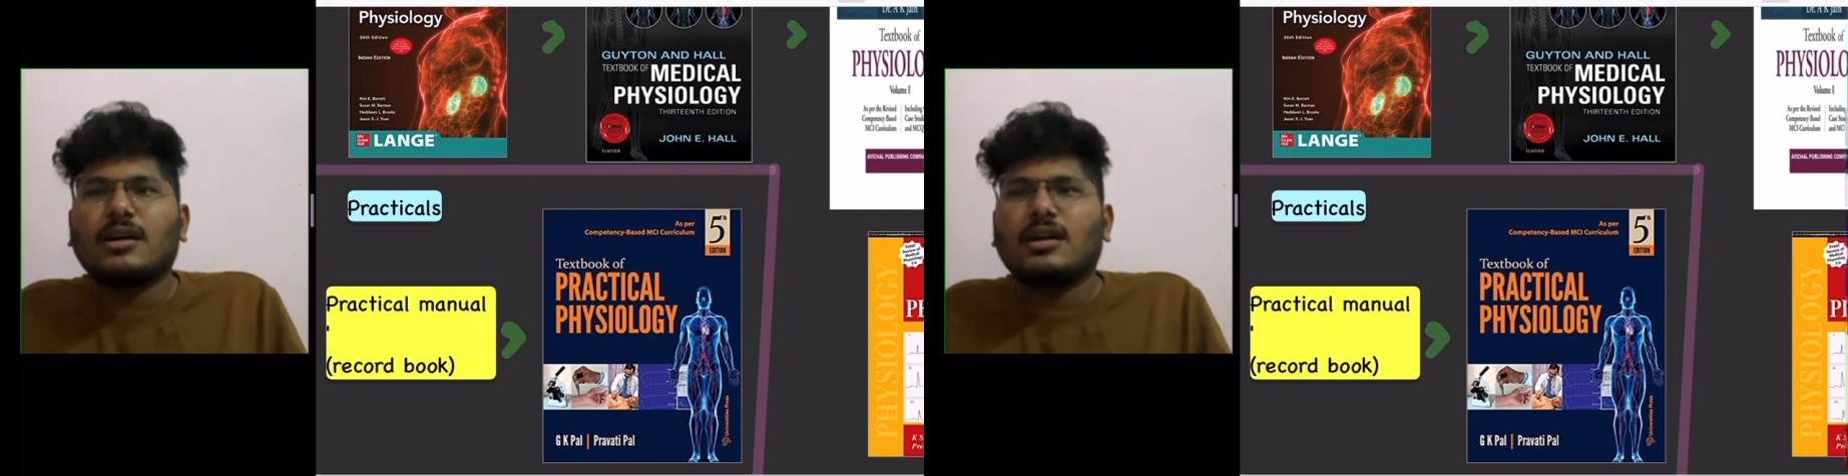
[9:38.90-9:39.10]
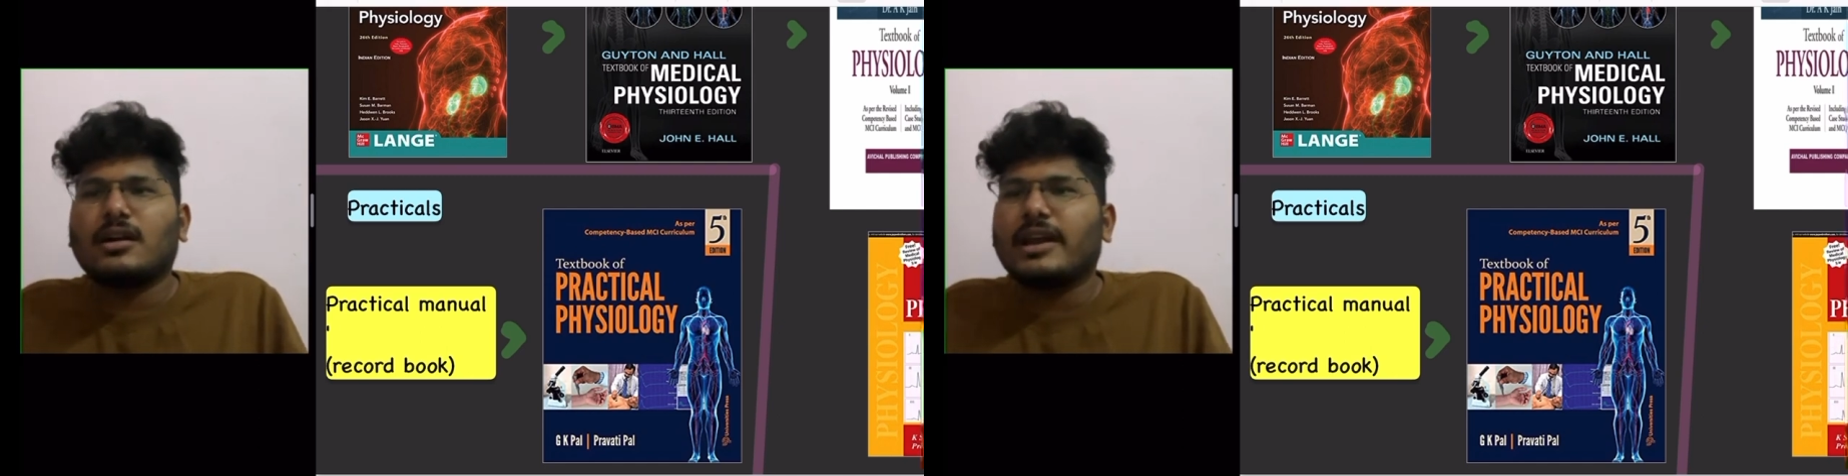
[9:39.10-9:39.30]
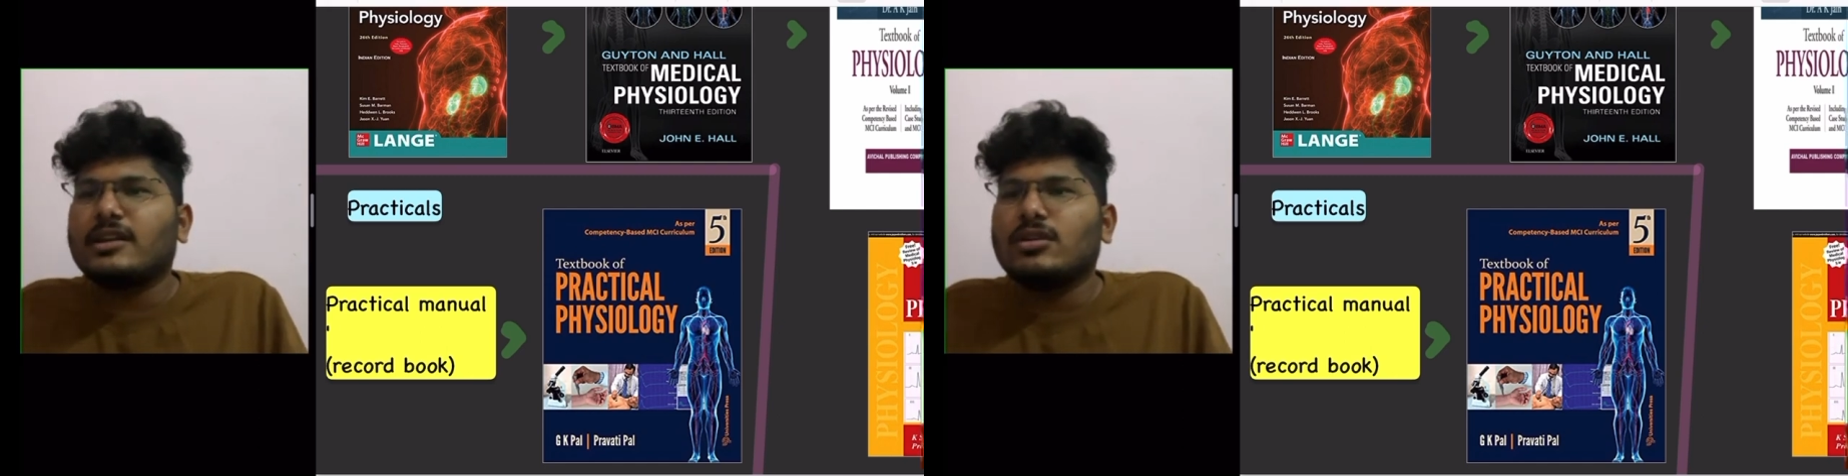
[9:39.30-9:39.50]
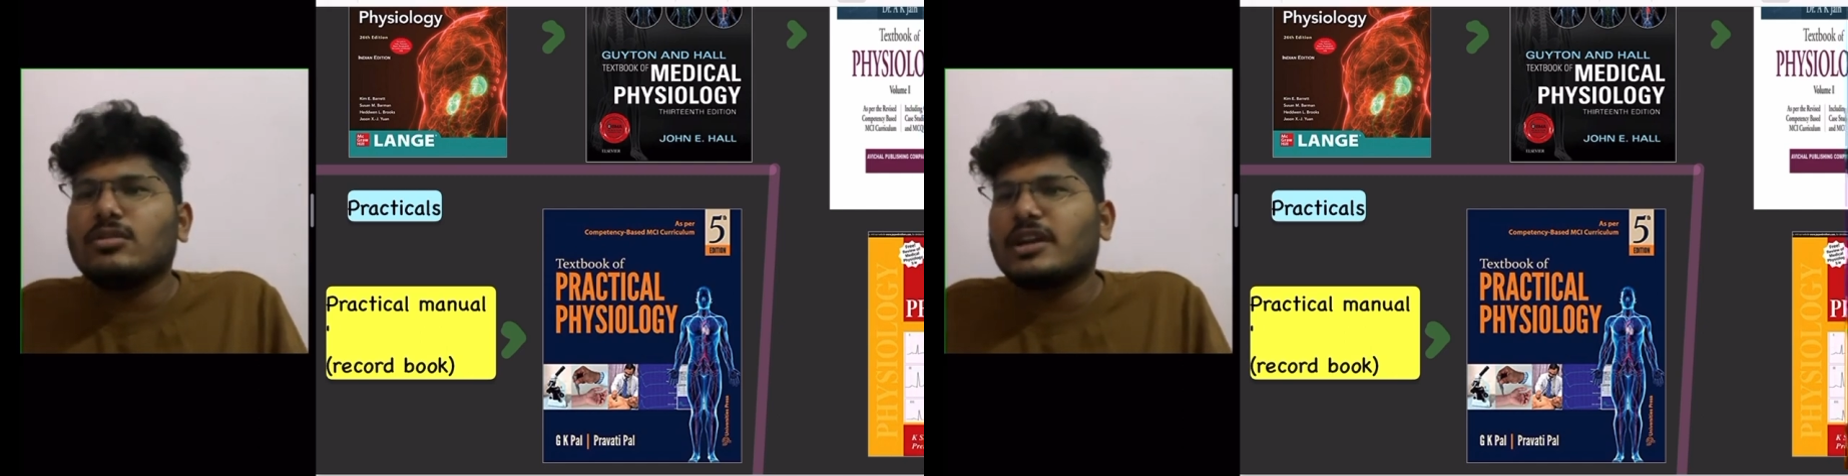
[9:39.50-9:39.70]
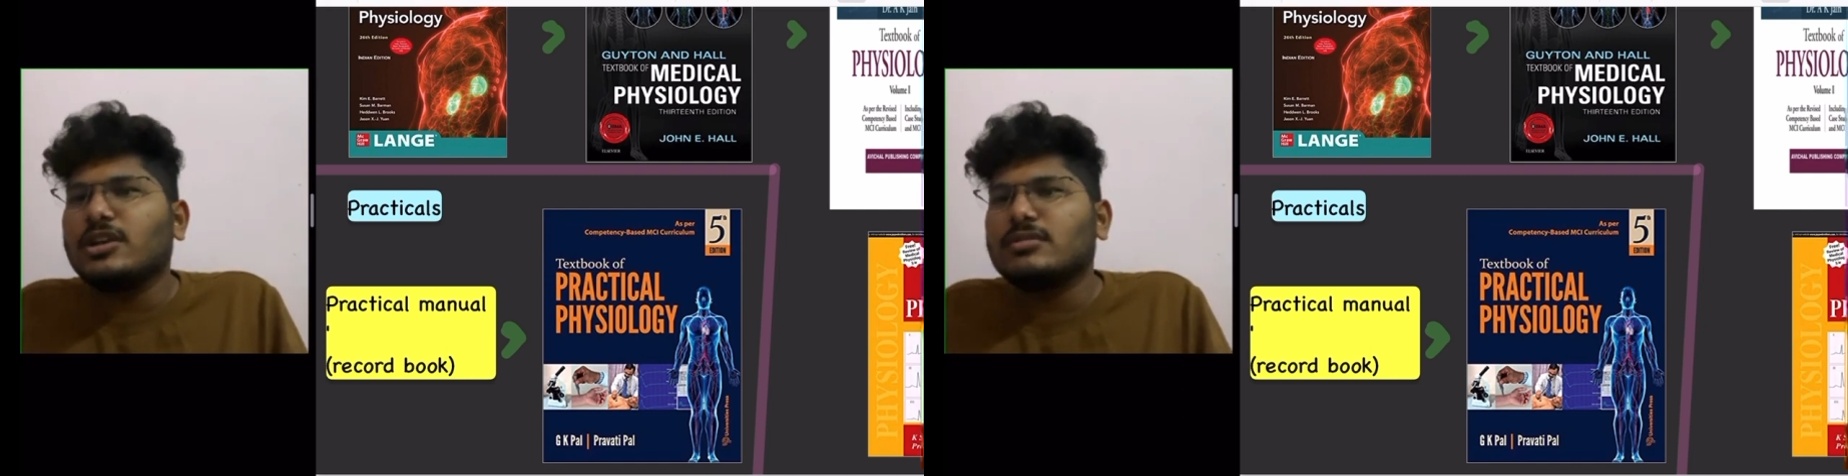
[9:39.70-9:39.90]
get a
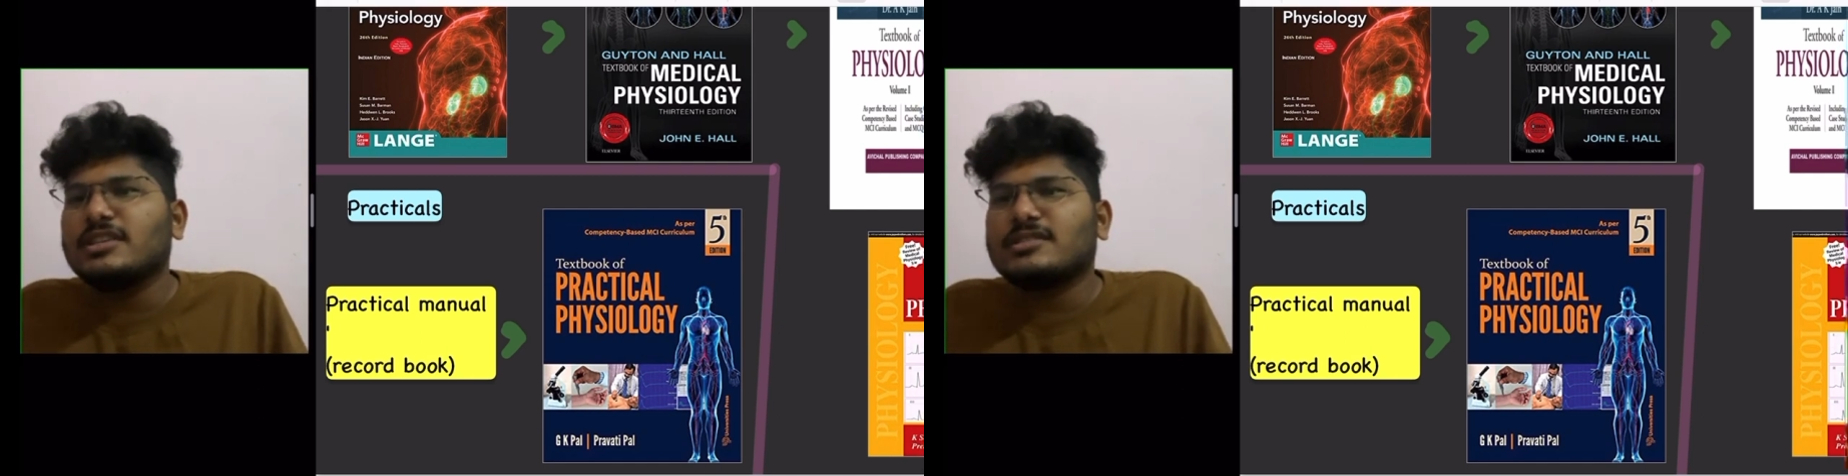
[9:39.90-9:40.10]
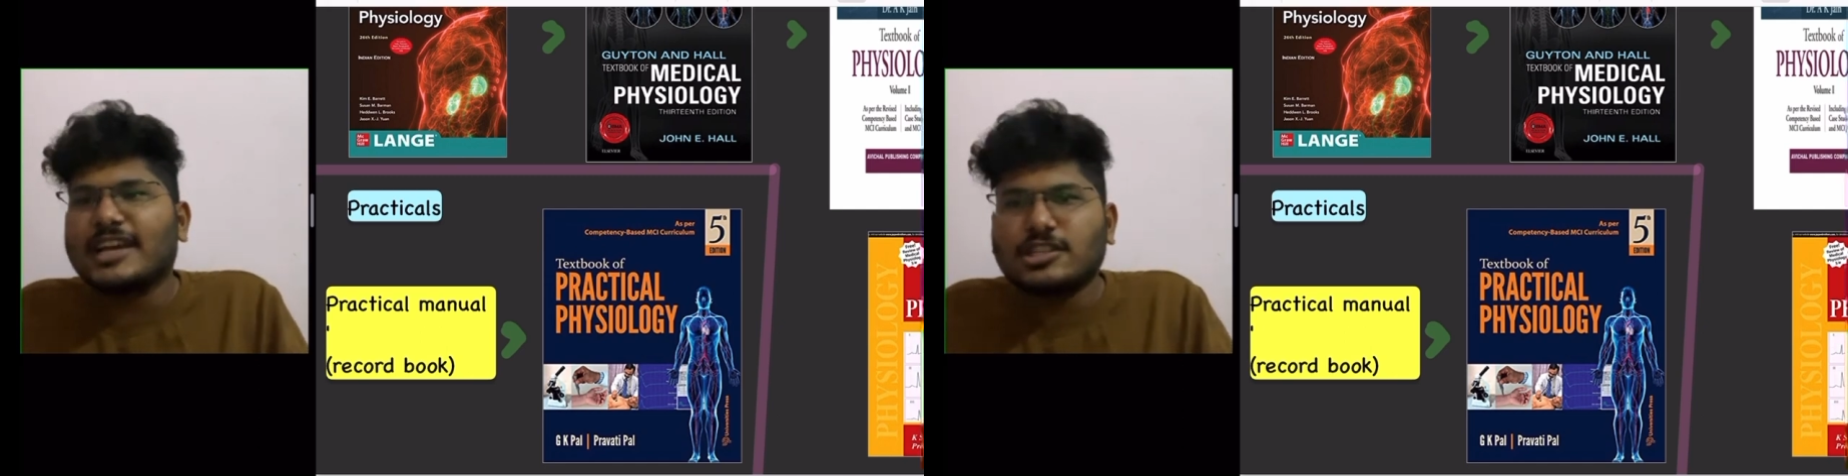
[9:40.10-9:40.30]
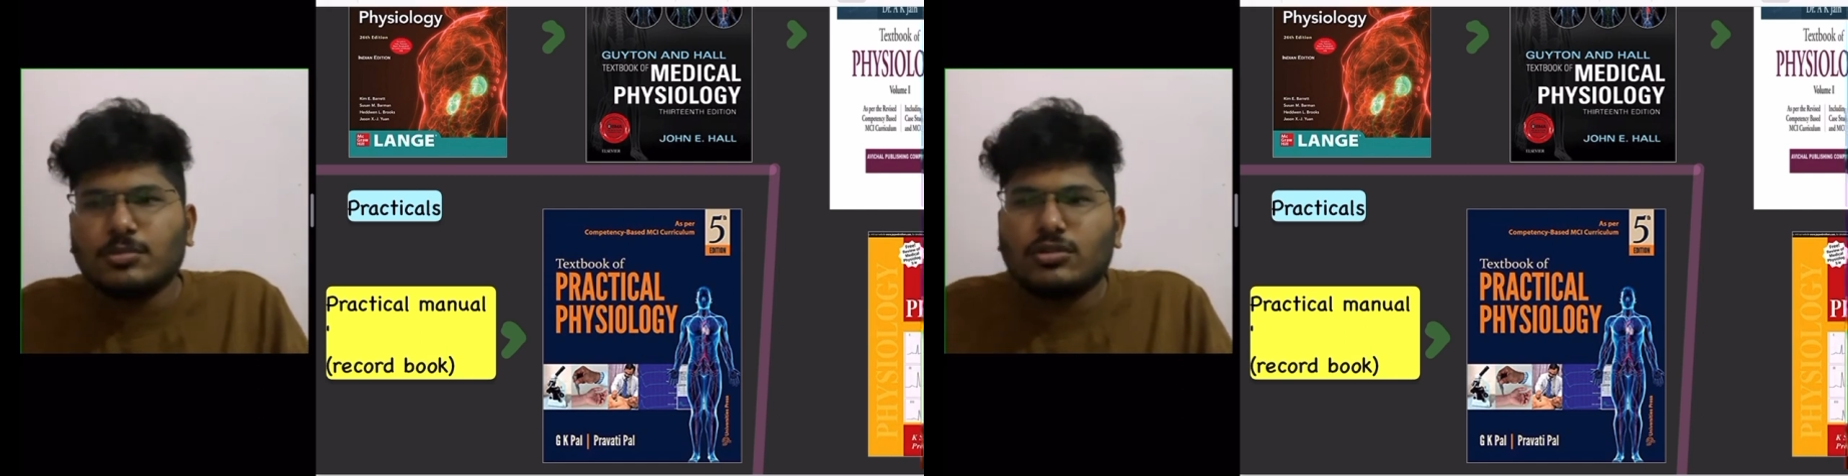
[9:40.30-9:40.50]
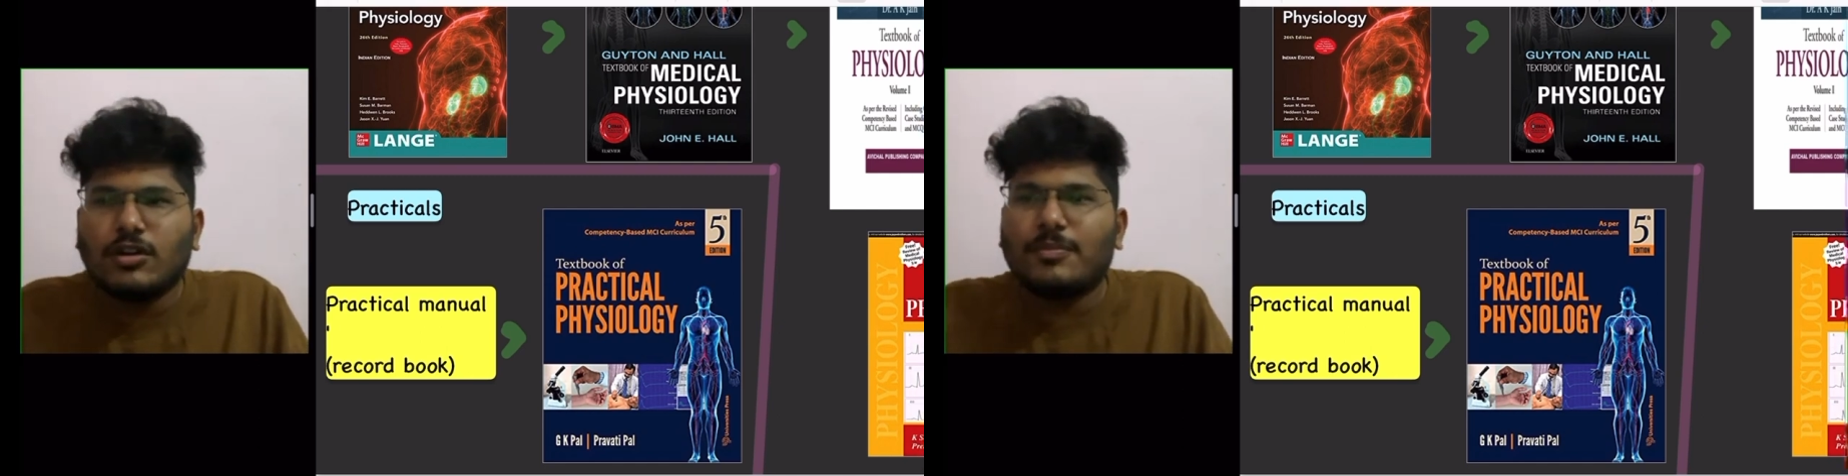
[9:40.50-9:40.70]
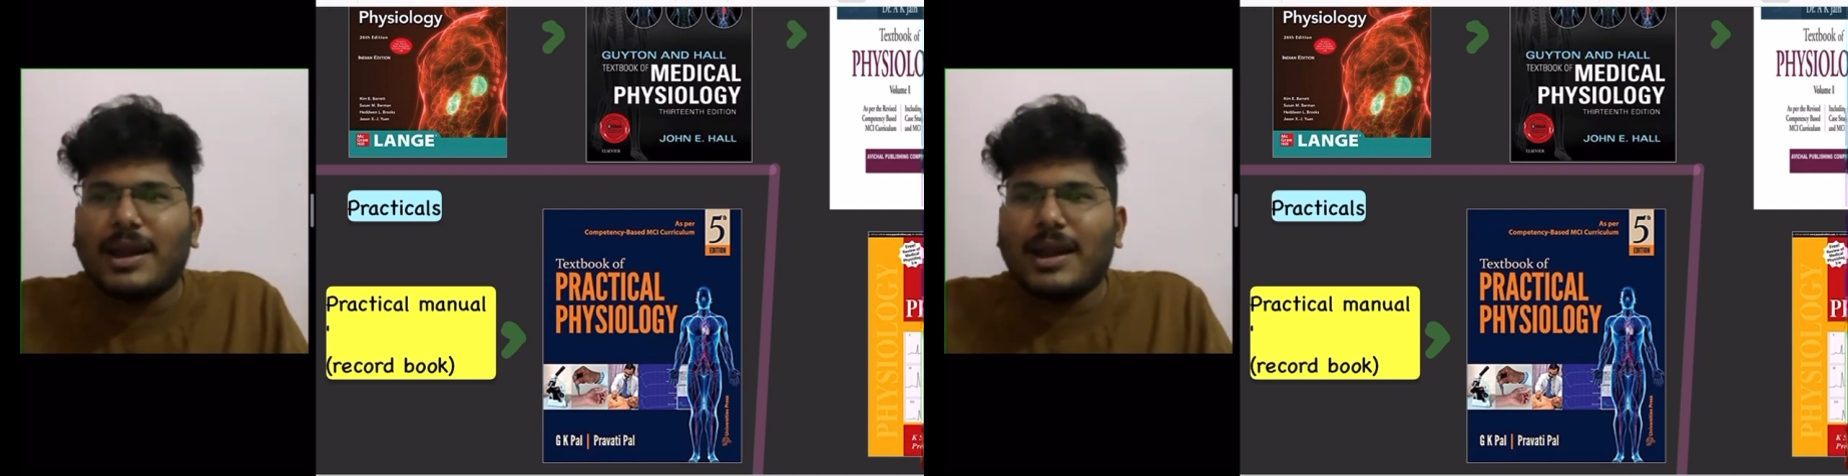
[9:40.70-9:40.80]
look into this textbook of